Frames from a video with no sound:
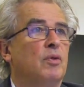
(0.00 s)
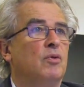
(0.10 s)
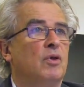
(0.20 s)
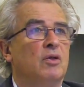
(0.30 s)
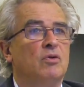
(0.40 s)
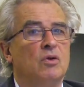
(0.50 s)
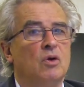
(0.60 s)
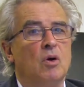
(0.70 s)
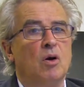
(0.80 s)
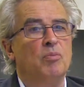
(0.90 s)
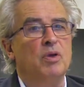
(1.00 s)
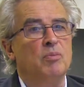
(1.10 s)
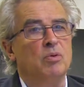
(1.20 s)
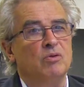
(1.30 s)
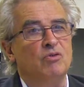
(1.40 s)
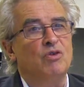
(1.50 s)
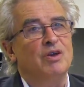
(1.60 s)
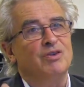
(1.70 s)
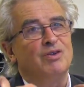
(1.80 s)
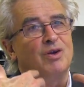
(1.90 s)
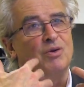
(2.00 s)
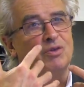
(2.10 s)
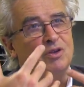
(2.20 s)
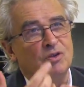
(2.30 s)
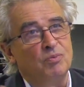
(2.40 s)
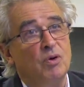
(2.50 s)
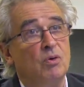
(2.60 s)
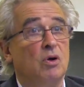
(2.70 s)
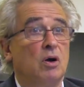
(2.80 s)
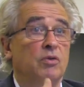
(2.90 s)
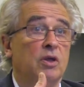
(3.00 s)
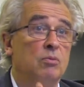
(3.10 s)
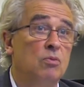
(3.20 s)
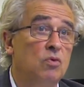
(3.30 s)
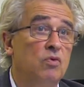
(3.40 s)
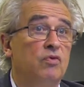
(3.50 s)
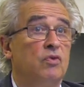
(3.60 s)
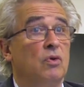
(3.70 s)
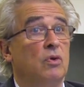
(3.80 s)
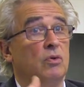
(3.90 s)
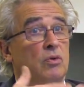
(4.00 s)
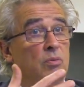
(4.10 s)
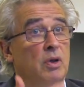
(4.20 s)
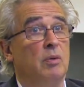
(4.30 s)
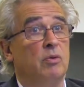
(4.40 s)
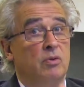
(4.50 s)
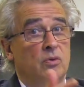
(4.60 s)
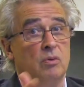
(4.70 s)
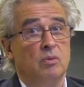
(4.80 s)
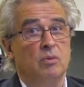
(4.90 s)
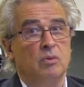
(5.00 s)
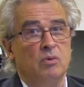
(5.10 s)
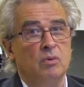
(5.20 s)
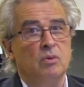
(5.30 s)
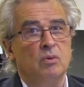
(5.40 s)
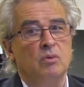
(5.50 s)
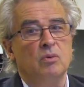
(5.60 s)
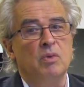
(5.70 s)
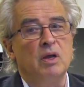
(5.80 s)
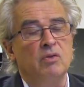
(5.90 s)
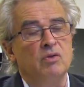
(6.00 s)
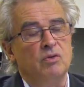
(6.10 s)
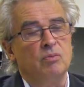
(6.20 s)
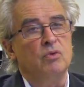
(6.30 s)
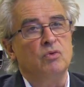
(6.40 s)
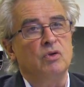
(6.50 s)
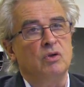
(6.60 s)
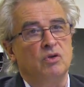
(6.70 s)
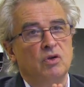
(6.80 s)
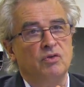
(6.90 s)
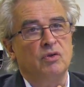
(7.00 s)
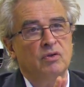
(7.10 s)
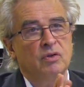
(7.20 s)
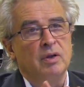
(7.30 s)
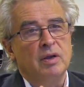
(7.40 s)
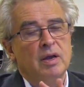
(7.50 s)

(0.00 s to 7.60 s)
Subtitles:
to get to know how people dressed, how they spoke, how they moved, you know, to be able to make this music justice.